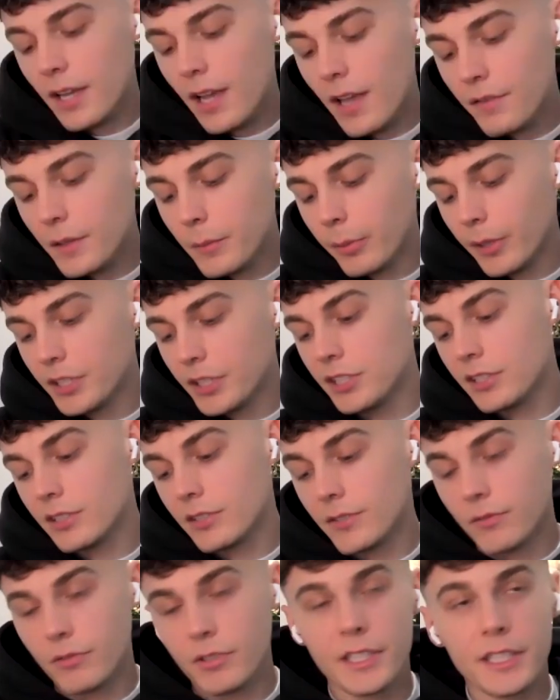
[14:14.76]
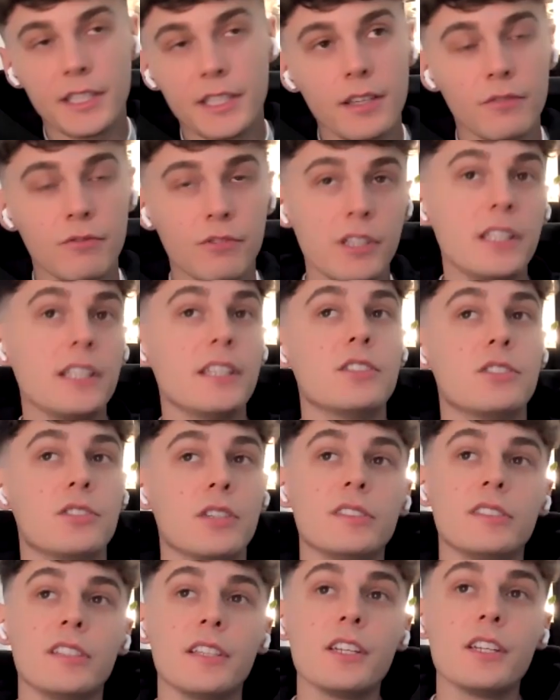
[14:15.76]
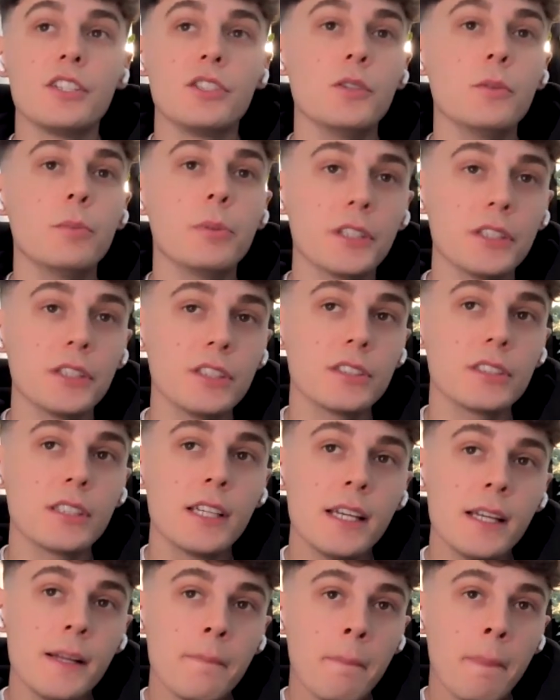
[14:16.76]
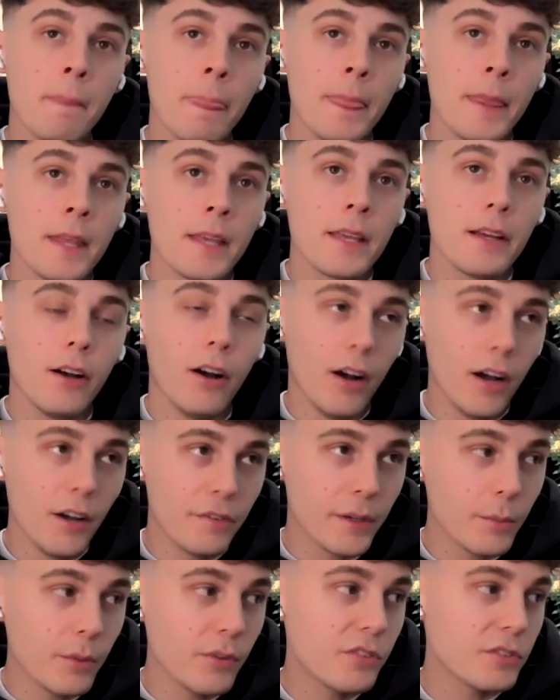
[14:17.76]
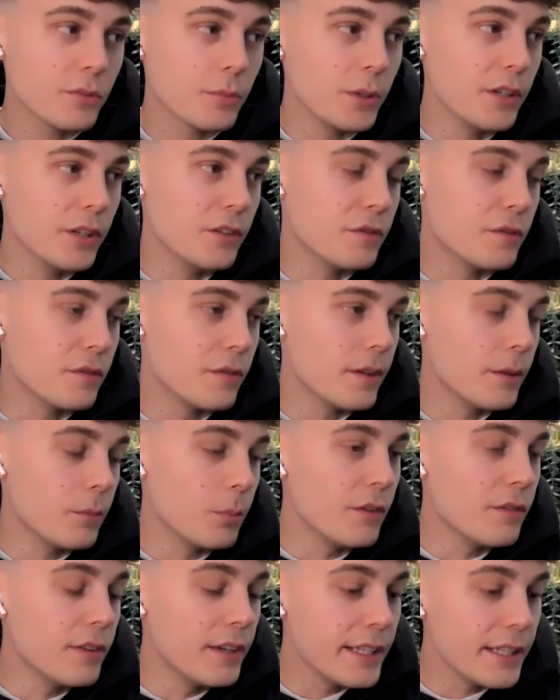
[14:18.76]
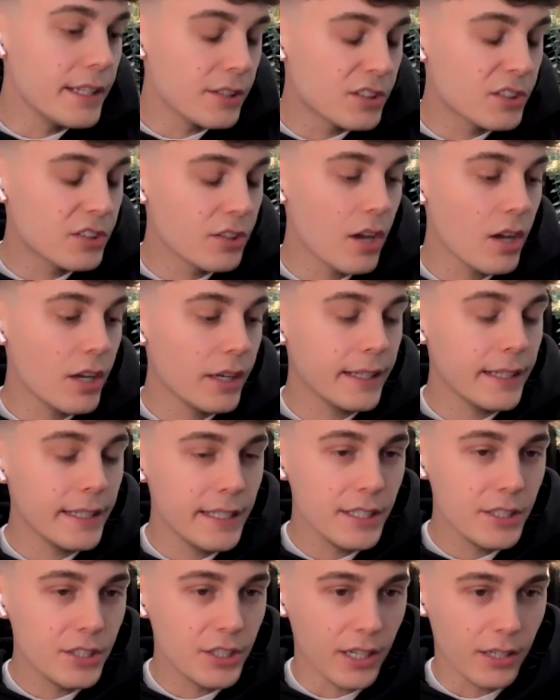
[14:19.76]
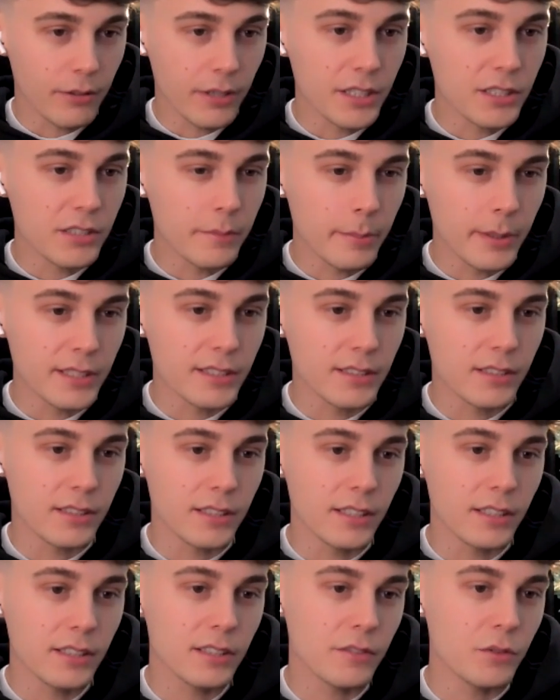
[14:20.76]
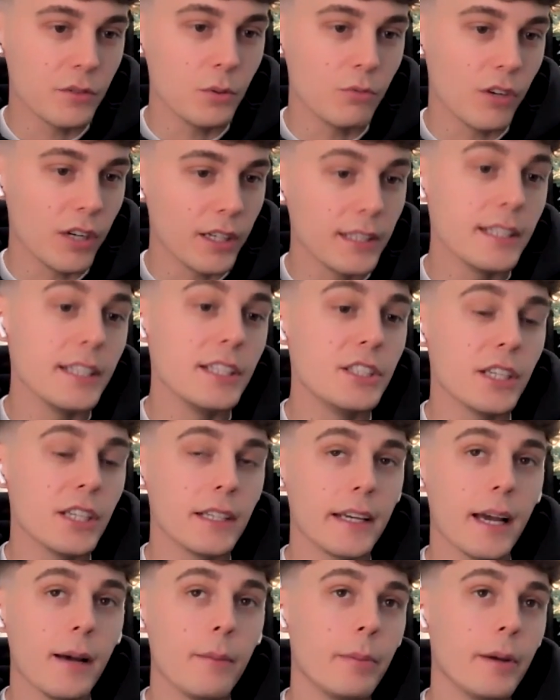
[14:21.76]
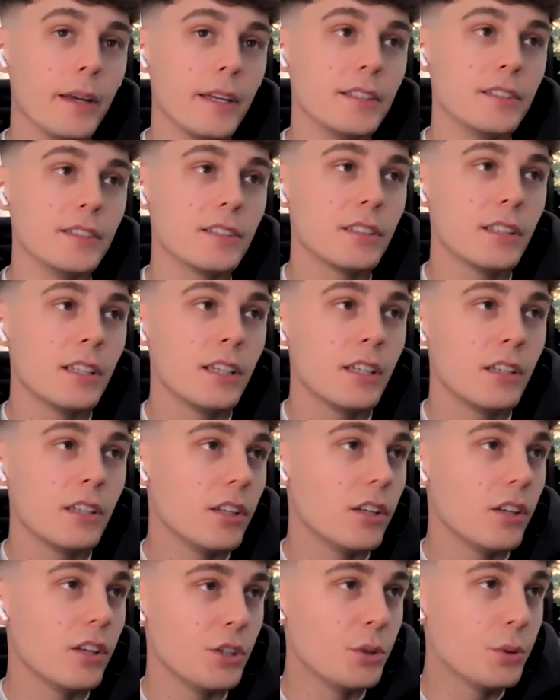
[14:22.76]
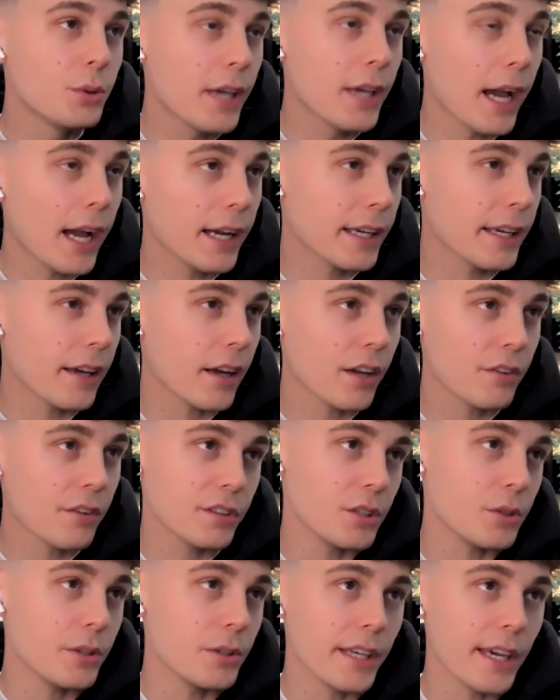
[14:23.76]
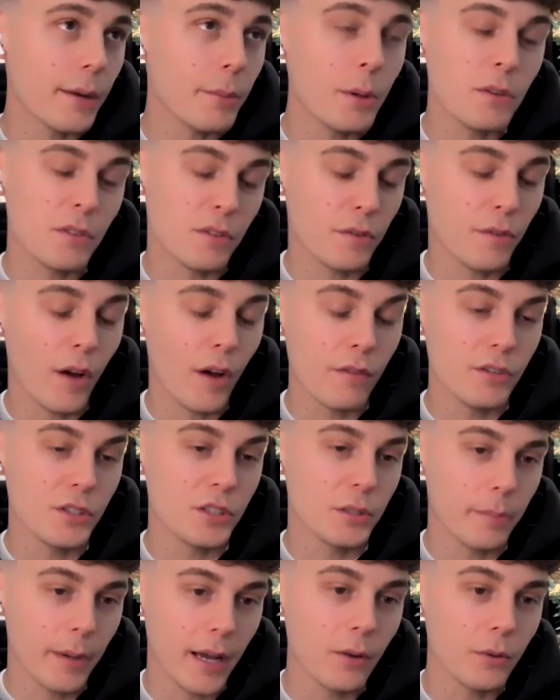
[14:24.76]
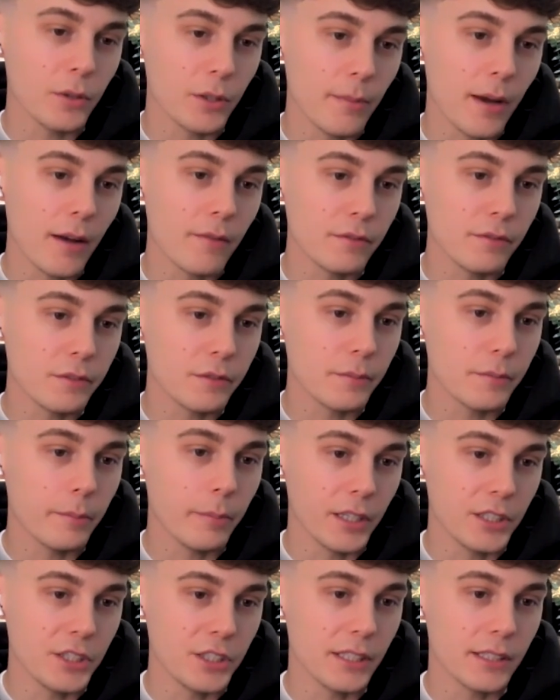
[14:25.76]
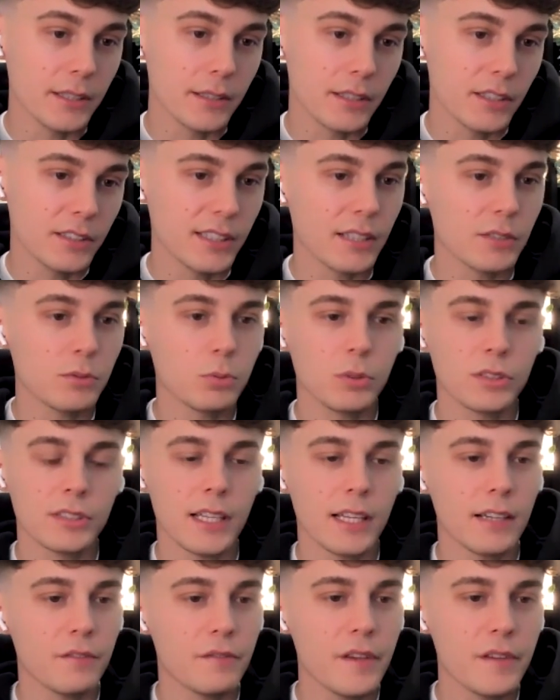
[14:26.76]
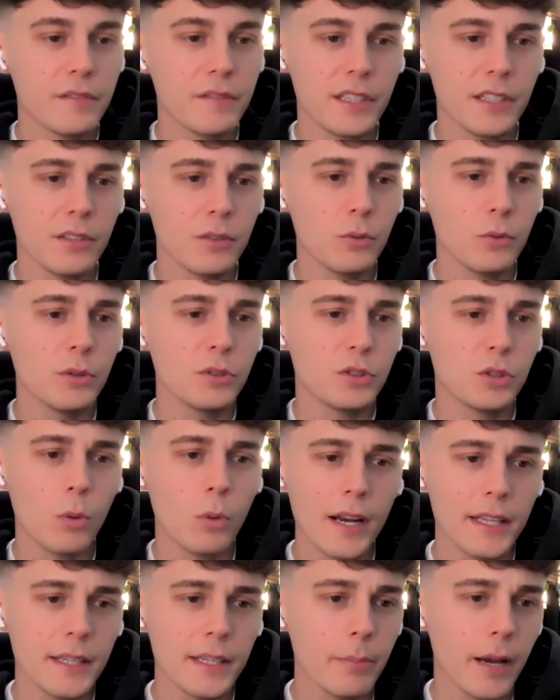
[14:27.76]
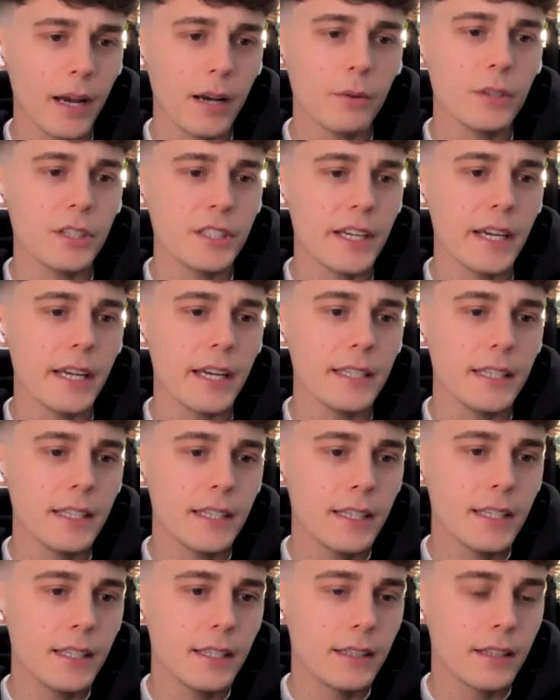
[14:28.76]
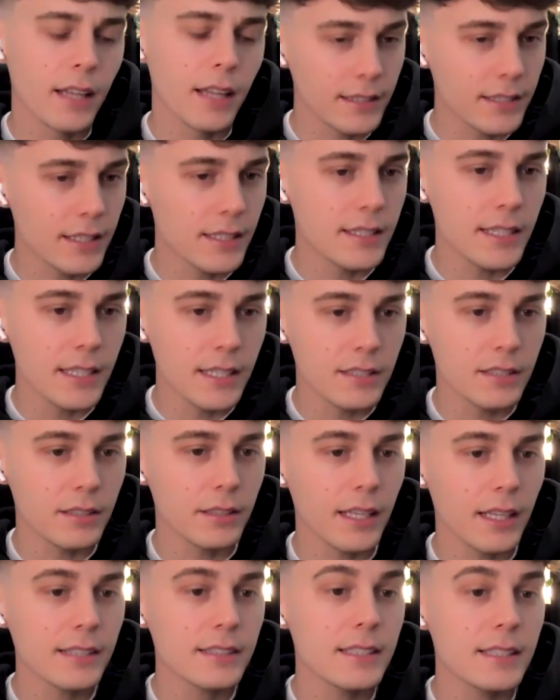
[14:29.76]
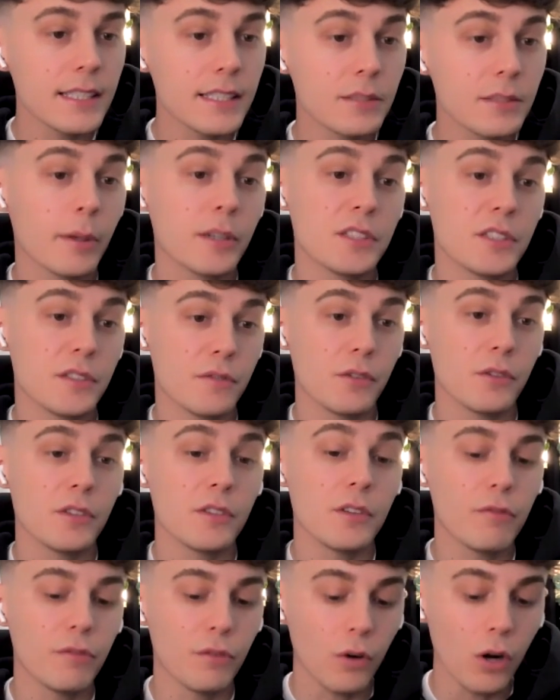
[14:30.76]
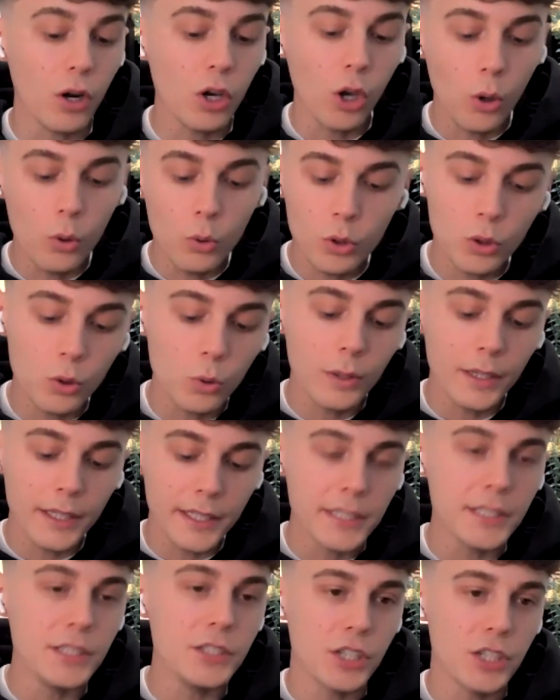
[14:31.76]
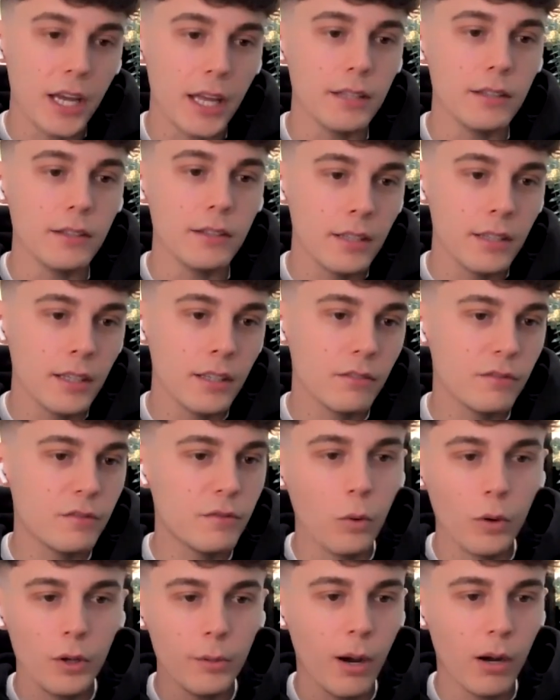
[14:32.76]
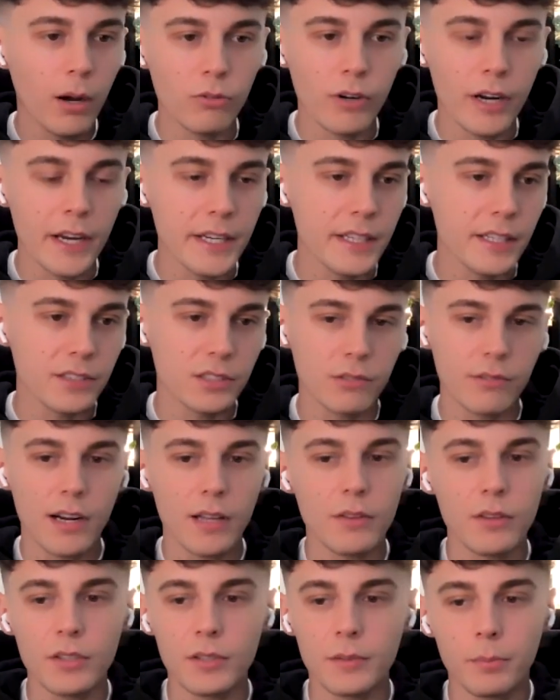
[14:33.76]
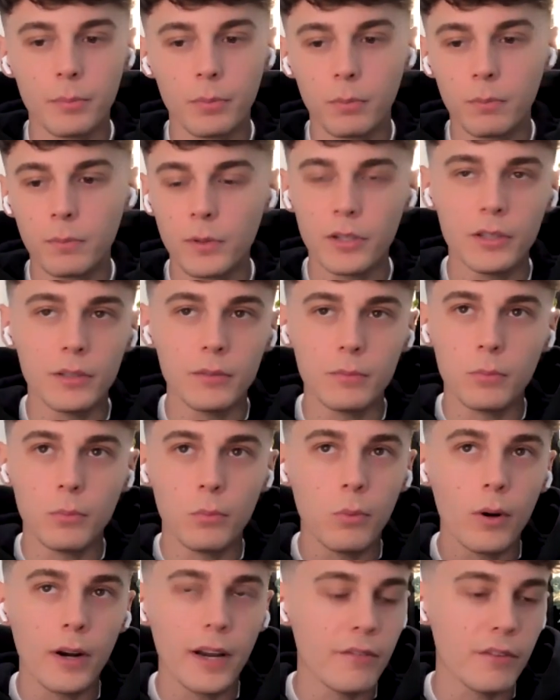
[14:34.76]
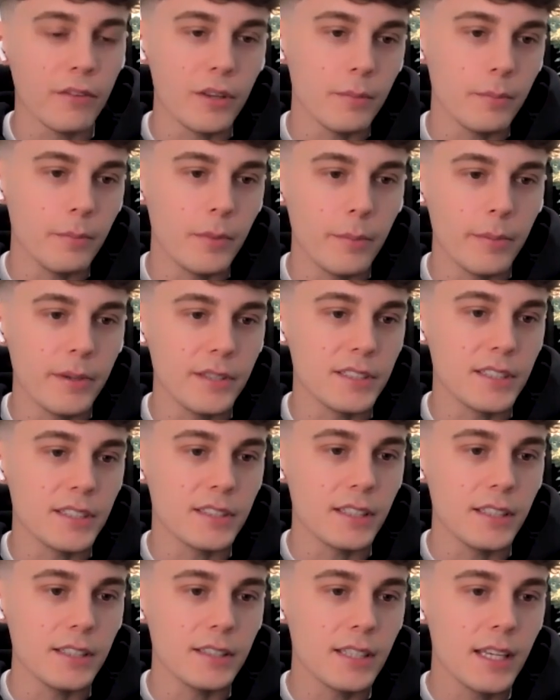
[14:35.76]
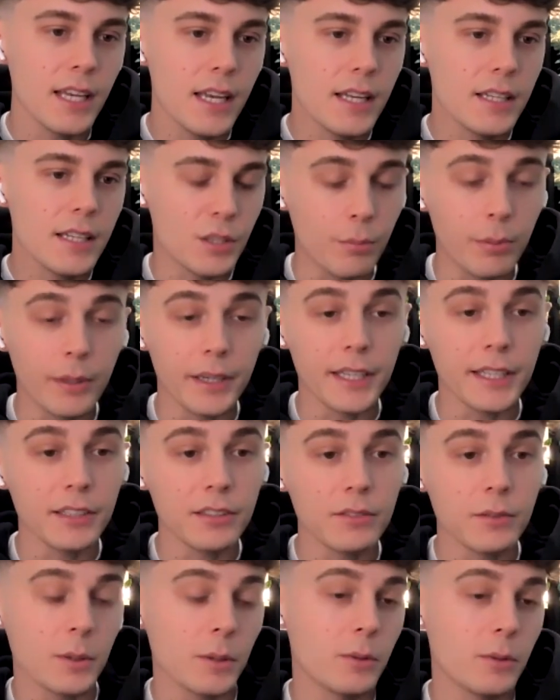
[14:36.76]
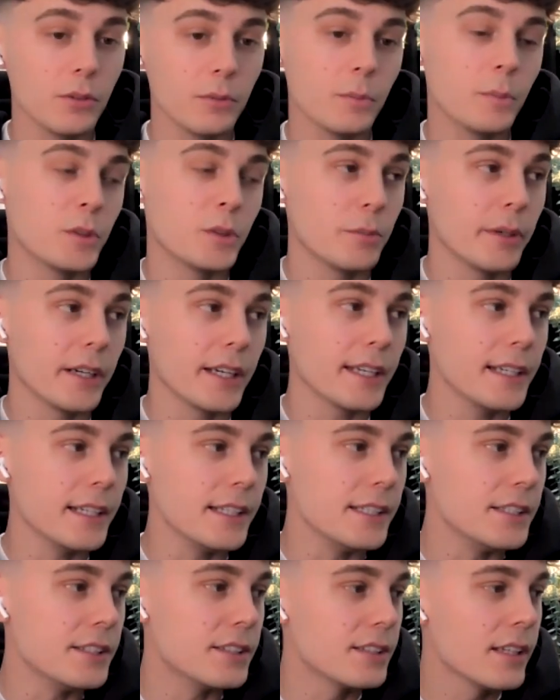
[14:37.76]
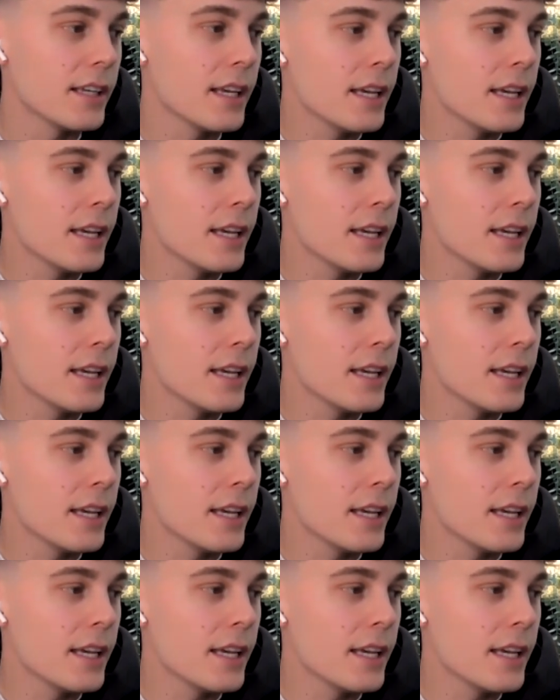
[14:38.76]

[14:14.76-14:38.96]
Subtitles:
think budgets are a really interesting issue, because I think with certain lead generation businesses, if you're running lead gen campaigns, I think you can get away with a £500 a month budget, because that's what's that, like 15, almost £20 a day. That's a decent budget for a local lead gen, 40-mile radius around the whatever the business is, to bring in leads.